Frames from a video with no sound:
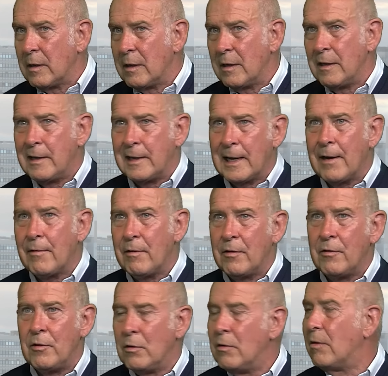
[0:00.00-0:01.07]
he carried
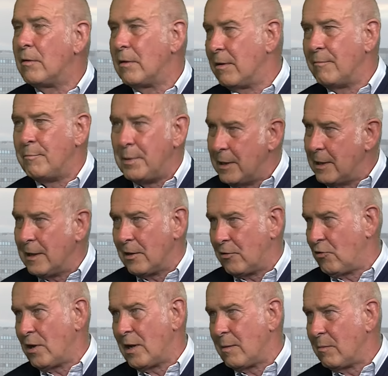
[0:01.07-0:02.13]
the aura of being a
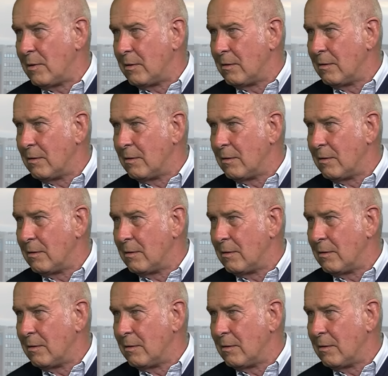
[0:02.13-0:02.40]
chairman.